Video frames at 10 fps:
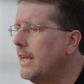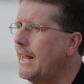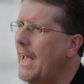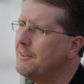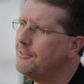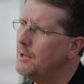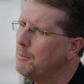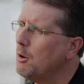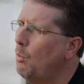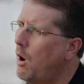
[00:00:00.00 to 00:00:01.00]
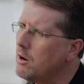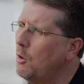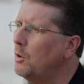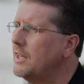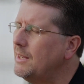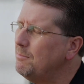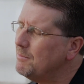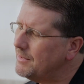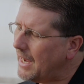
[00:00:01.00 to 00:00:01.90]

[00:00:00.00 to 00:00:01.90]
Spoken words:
It has similar water holding,